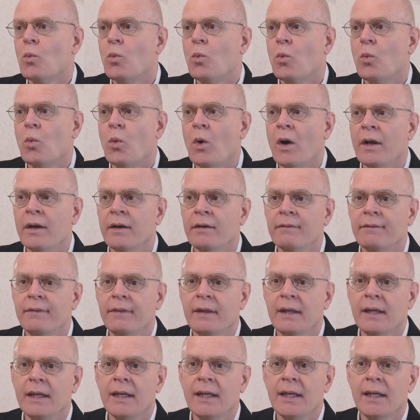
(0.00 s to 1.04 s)
one of
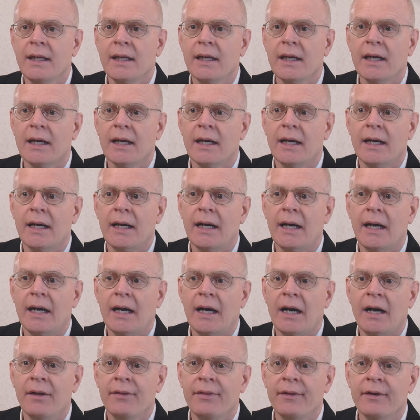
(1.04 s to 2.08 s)
the uh,
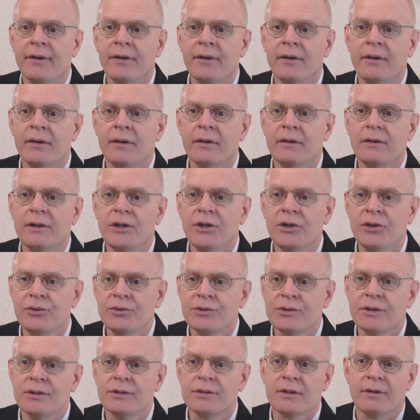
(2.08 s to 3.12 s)
other
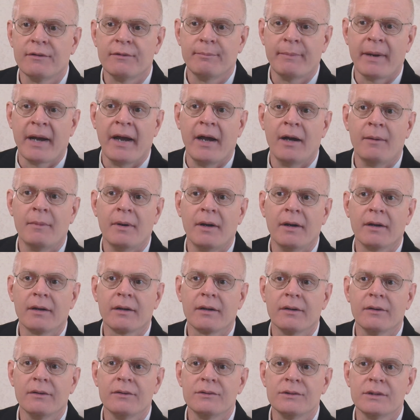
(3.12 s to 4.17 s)
uses of
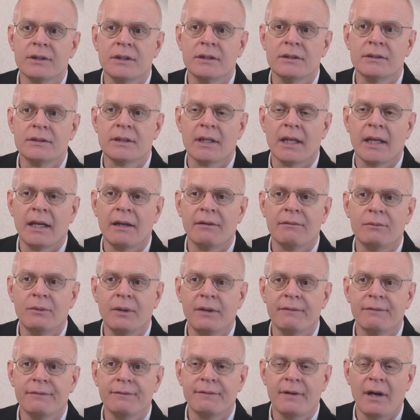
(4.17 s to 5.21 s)
biomarkers is that if we
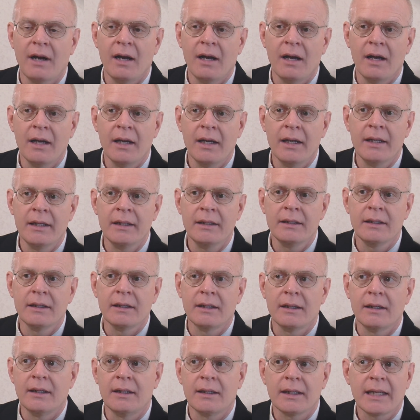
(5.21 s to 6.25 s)
find
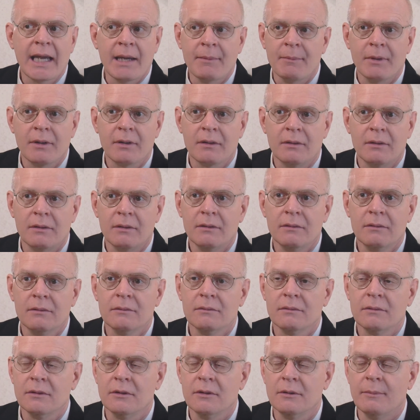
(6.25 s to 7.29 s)
a chemical
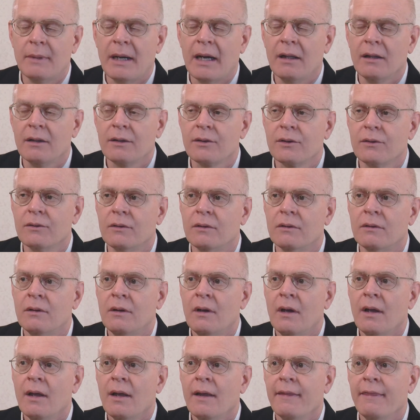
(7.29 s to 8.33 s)
or a molecule
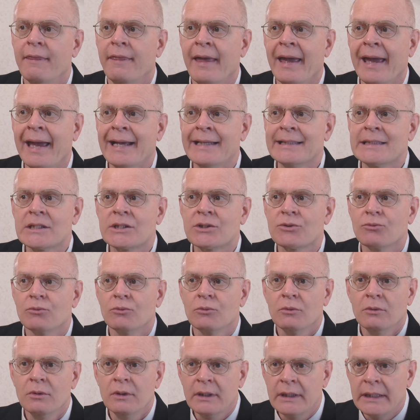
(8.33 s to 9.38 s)
that's
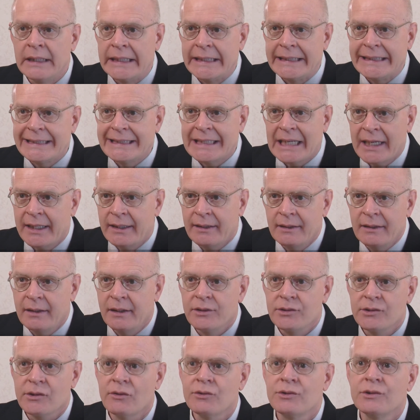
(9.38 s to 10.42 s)
really tightly
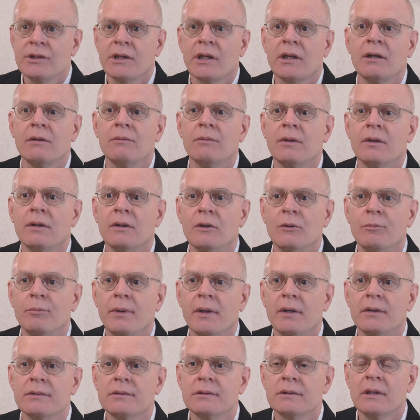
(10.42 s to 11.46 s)
associated with
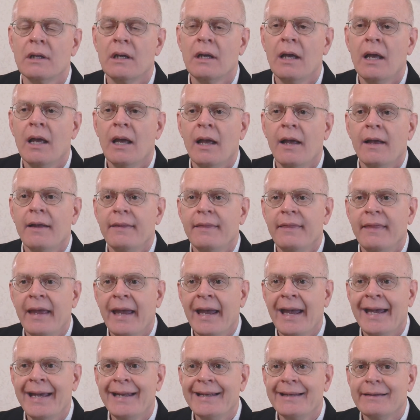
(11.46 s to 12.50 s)
lupus,
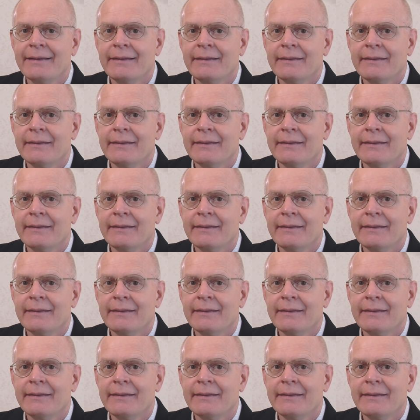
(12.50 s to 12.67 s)
that